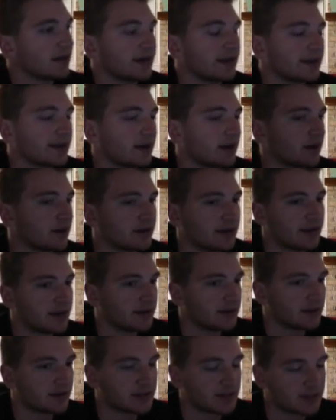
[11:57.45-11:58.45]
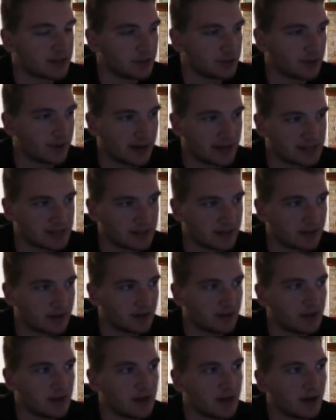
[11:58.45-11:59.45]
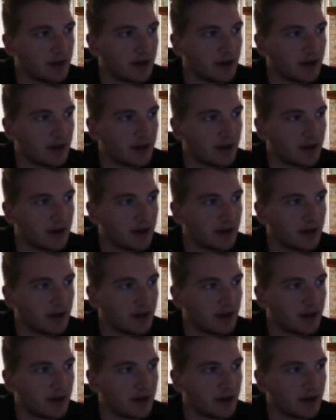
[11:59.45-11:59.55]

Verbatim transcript: hitting card. Not nothing too crazy though.